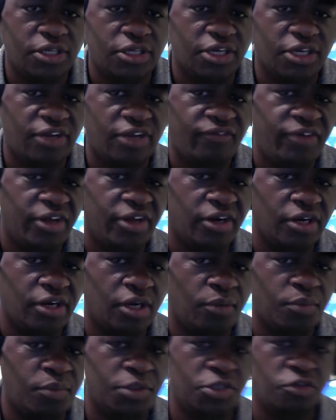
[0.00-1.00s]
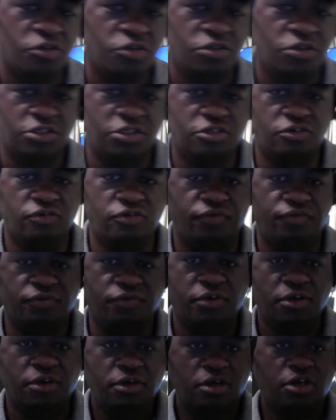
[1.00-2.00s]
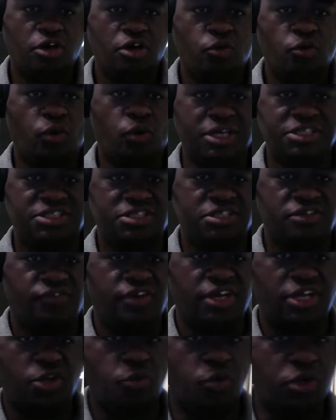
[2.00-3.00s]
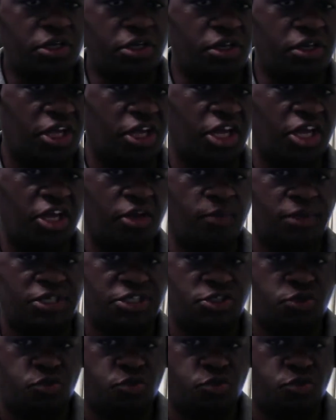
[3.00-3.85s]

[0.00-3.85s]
Now that I've had an opportunity to watch and evaluate the game, I just